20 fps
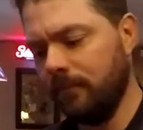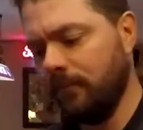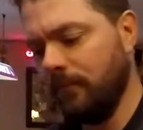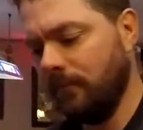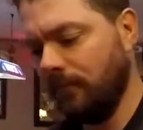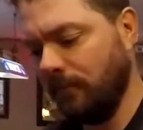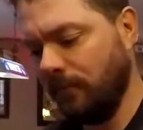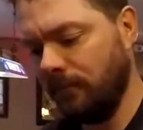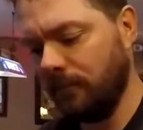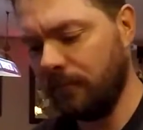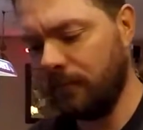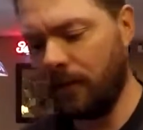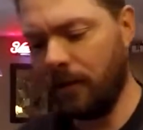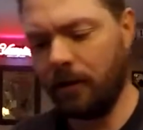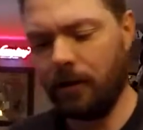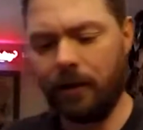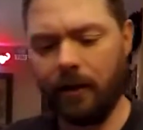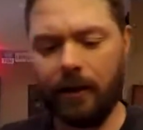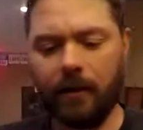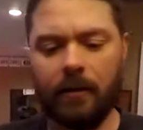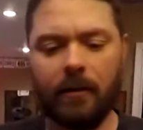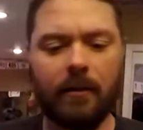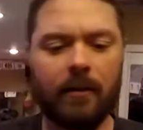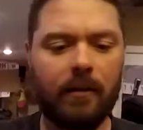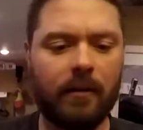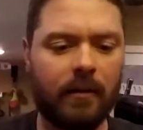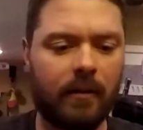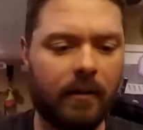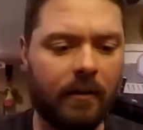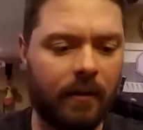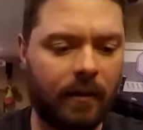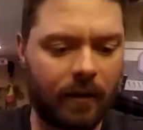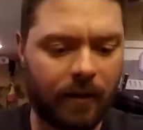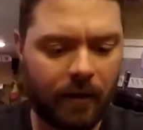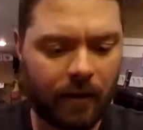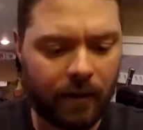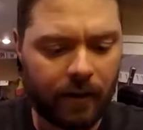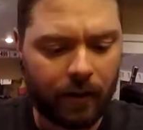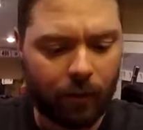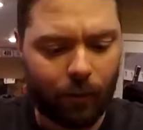All right,
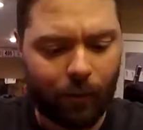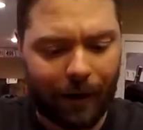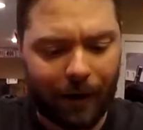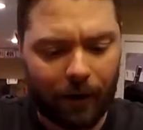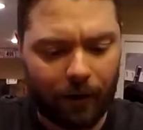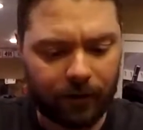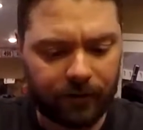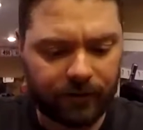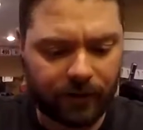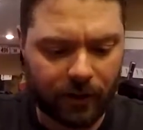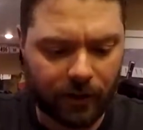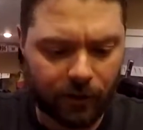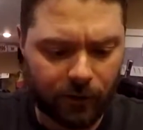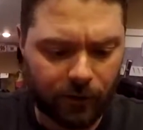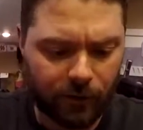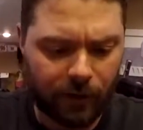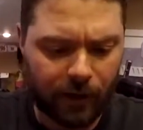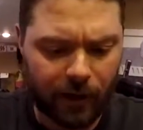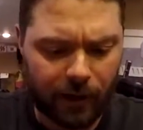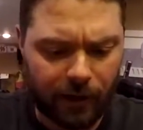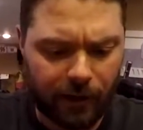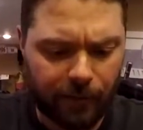wow. So